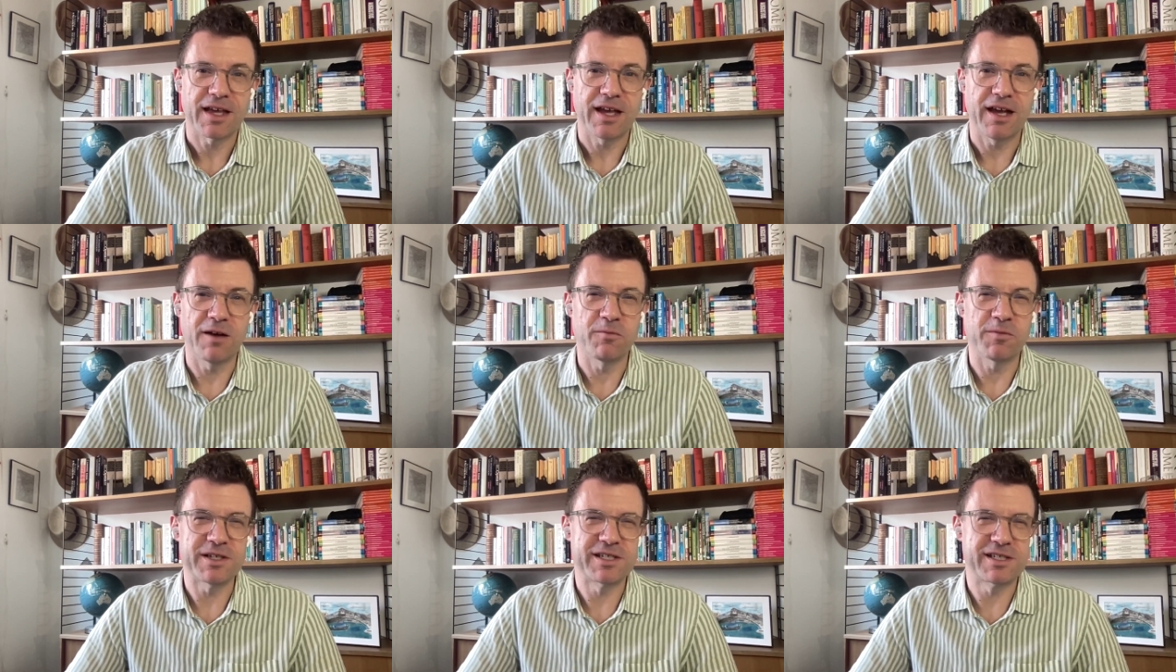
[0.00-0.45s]

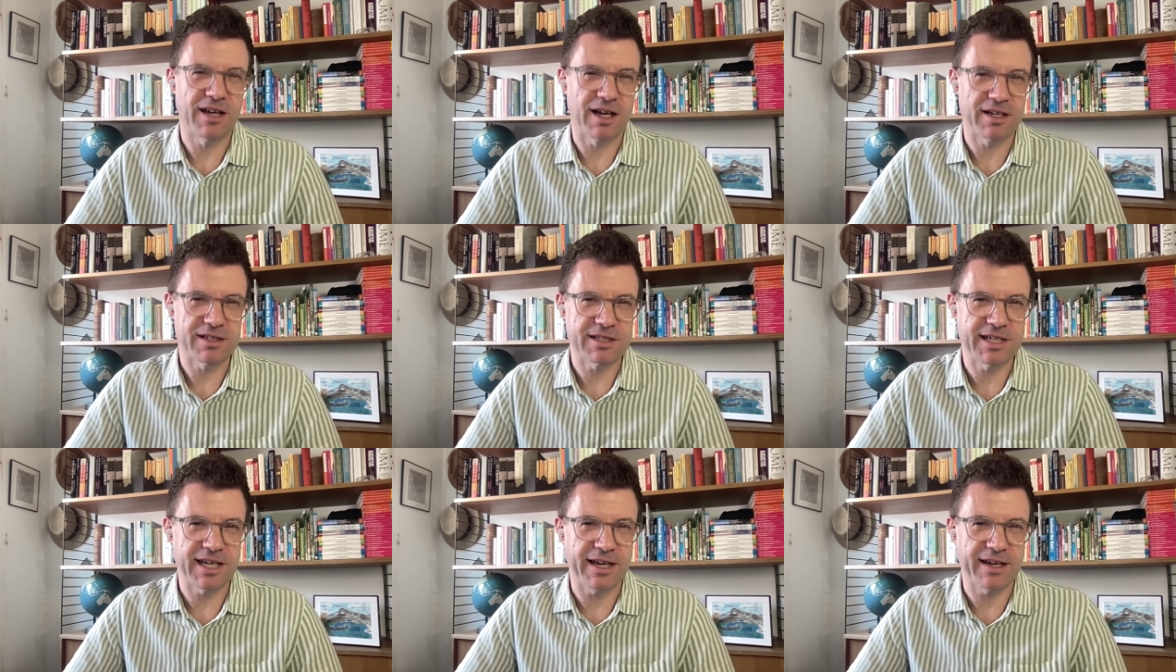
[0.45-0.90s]
and we
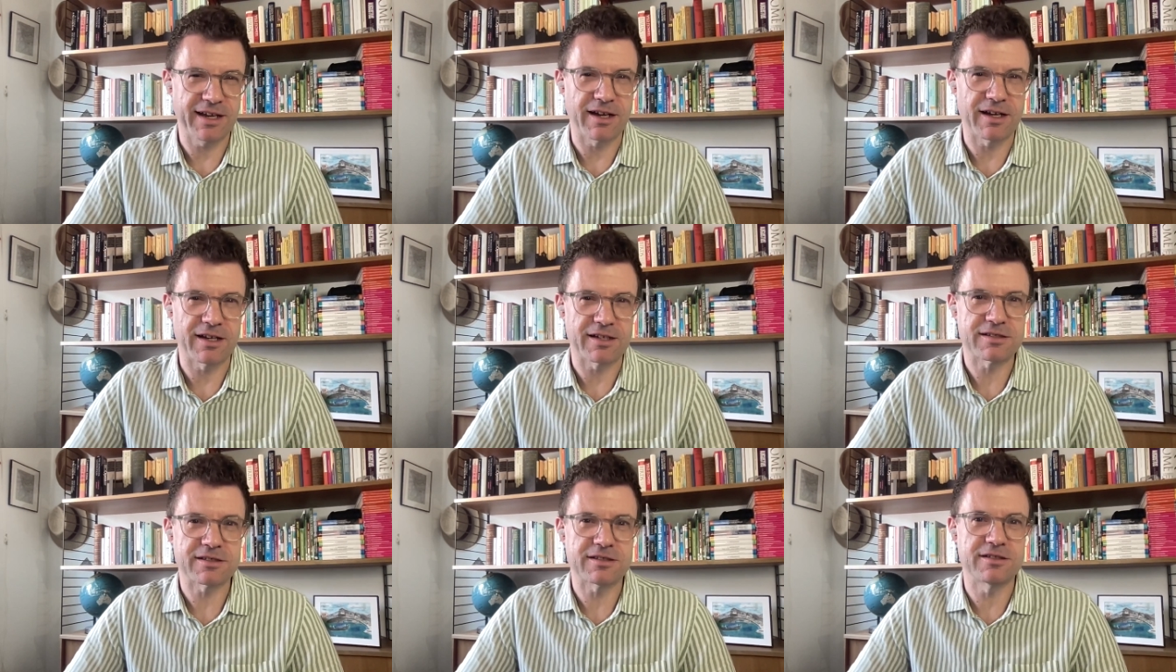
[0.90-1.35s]
started getting
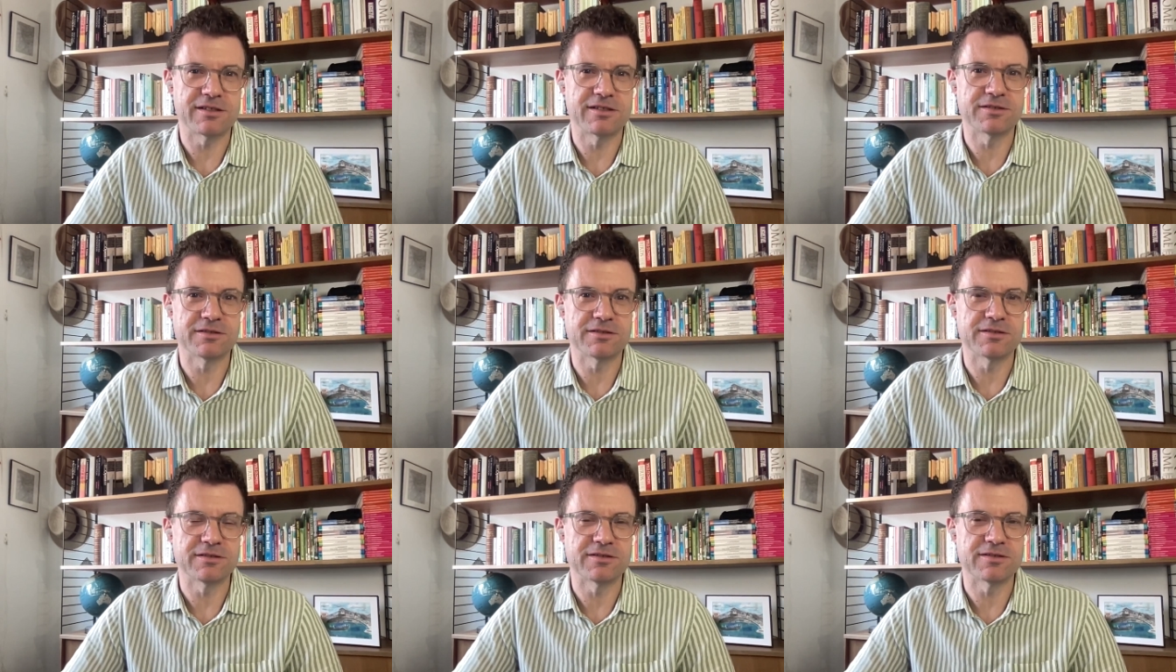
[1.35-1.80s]
asked to
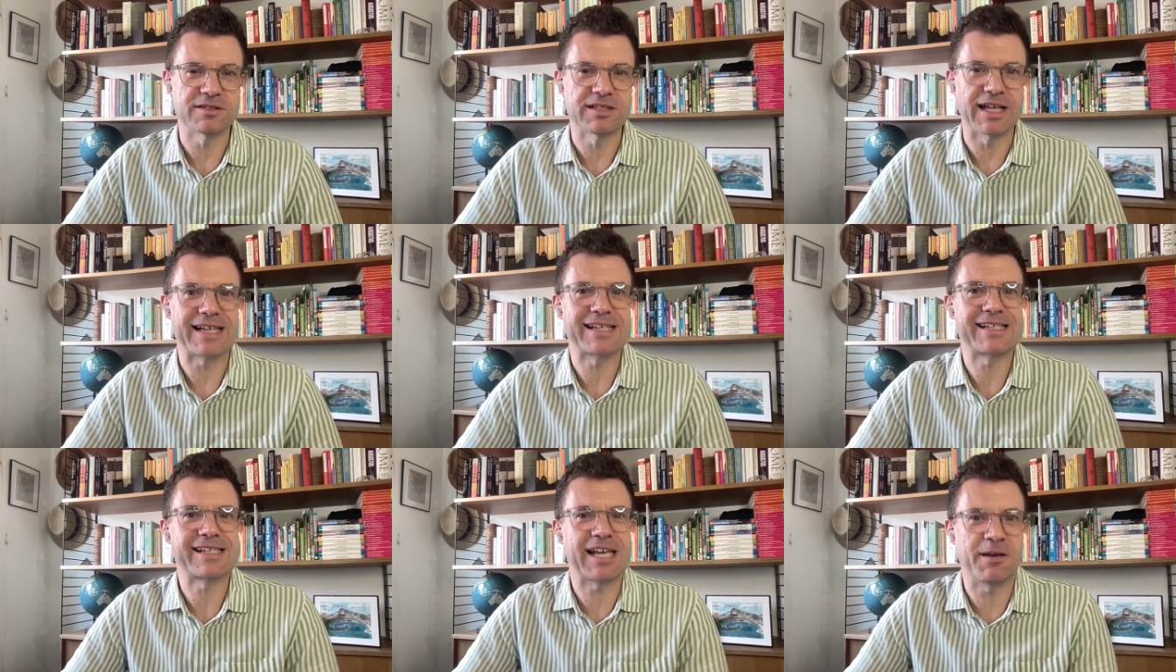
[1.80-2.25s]
do
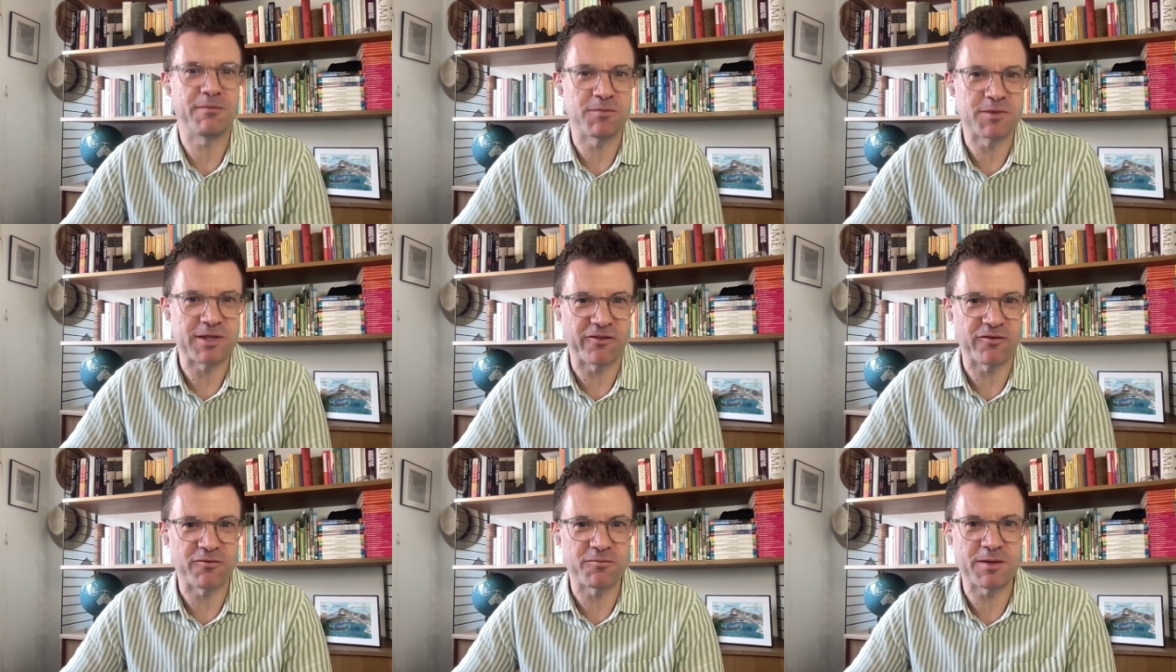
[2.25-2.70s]
that same
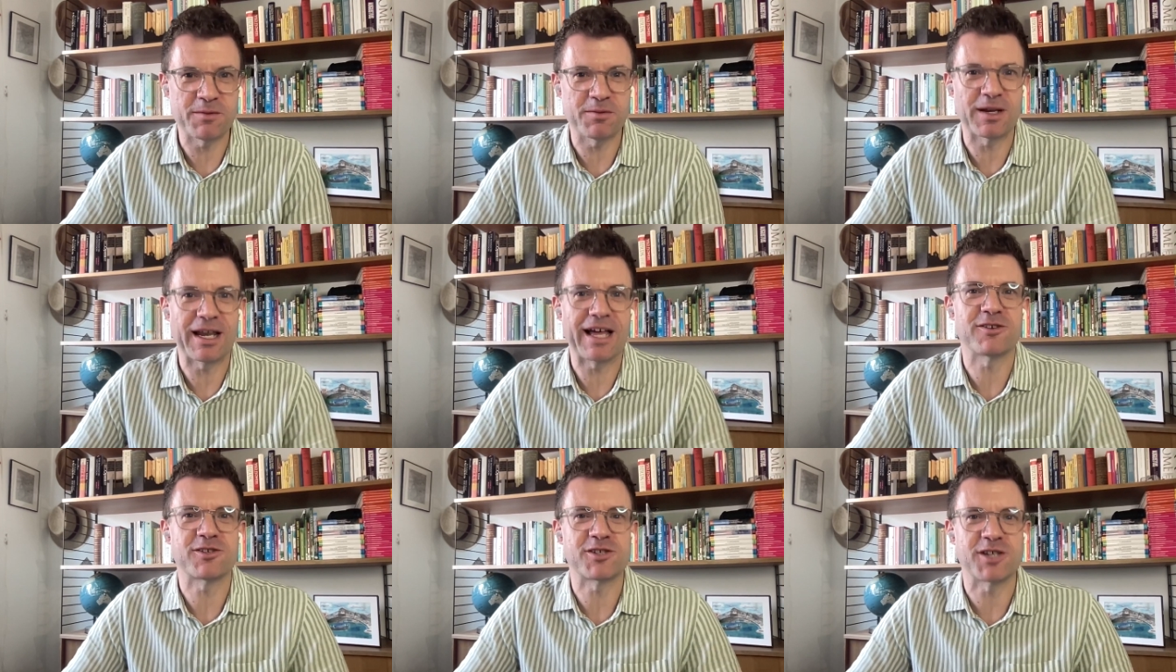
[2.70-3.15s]
thing for people
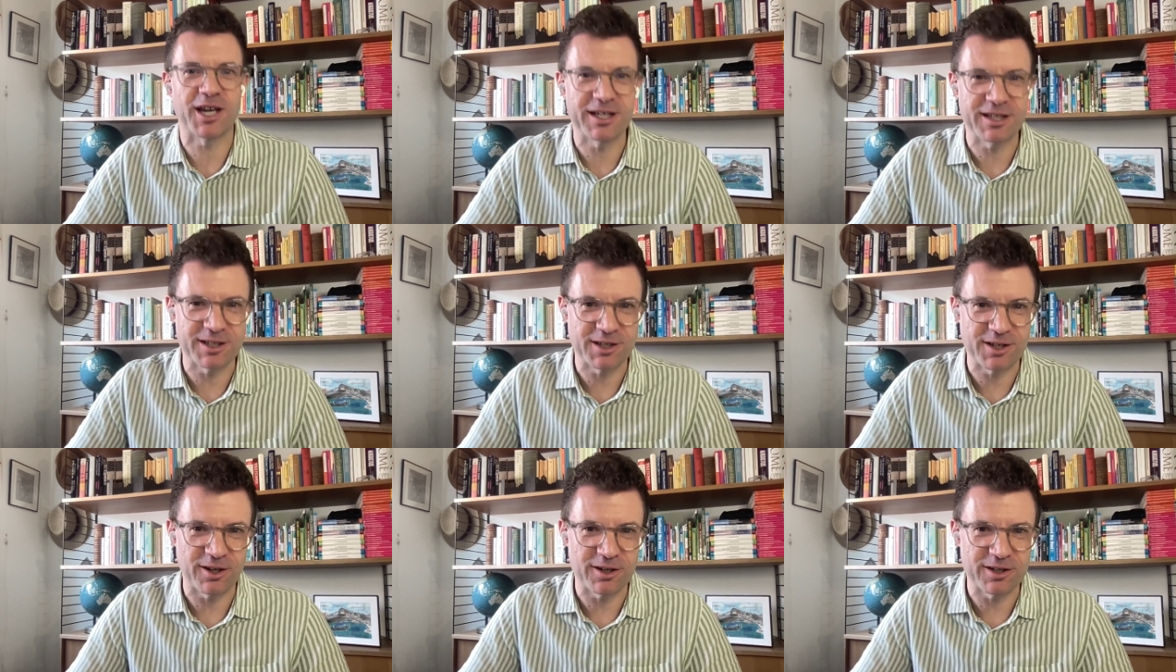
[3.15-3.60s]
outside
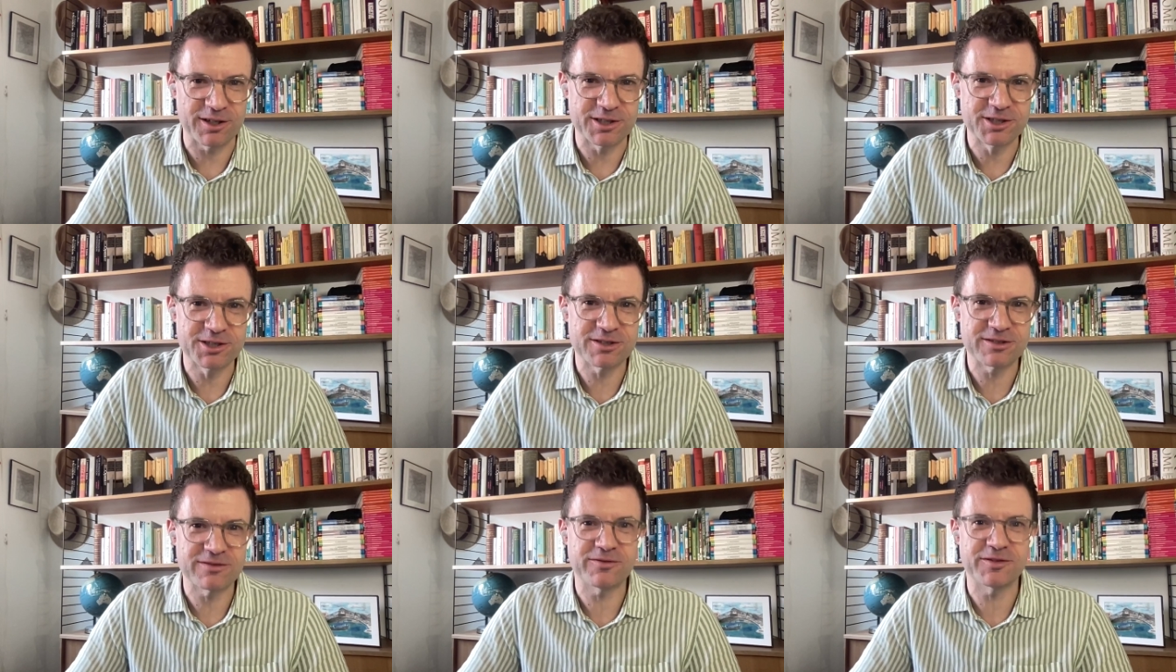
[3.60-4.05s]
the
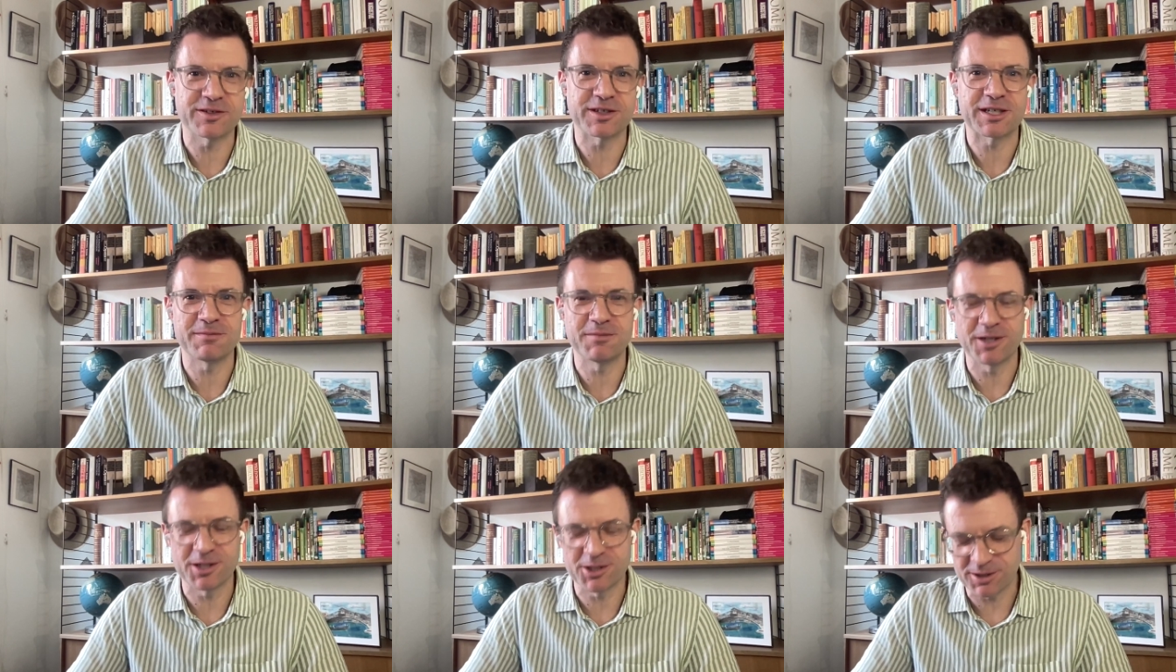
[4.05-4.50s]
college, for
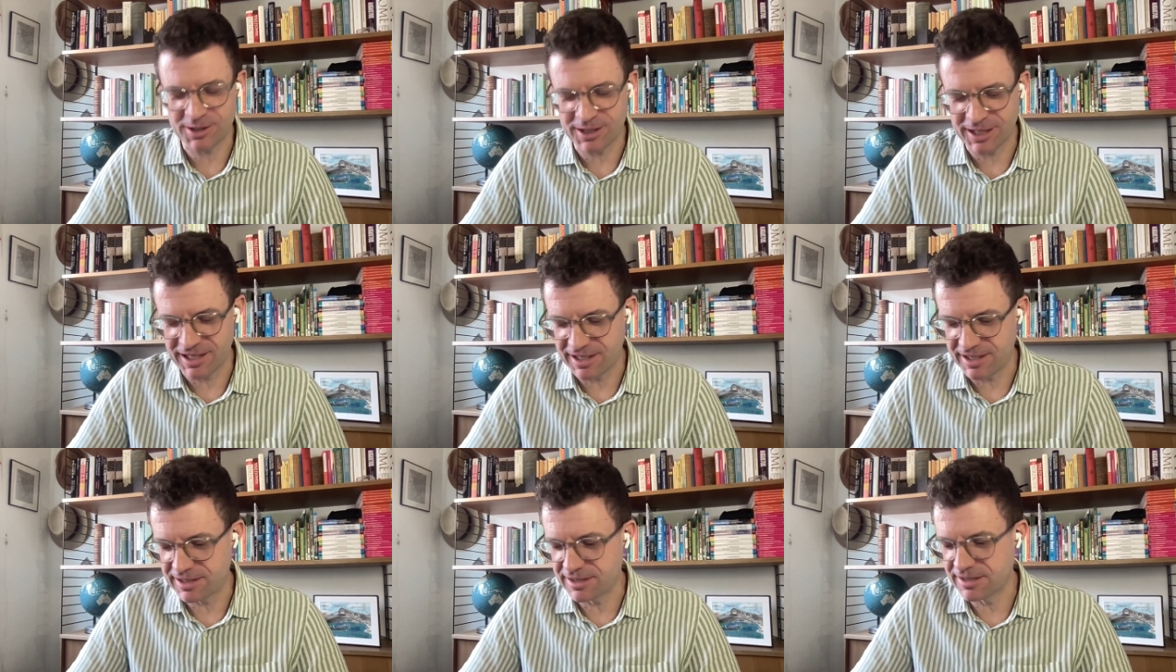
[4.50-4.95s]
commercial
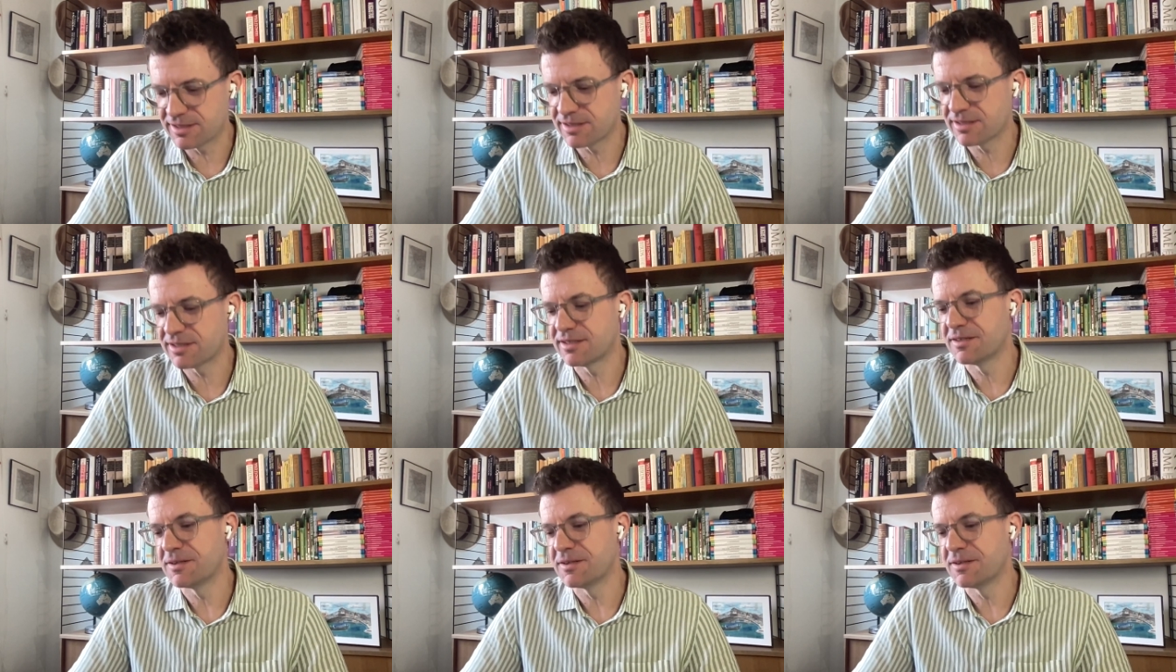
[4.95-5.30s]
clients,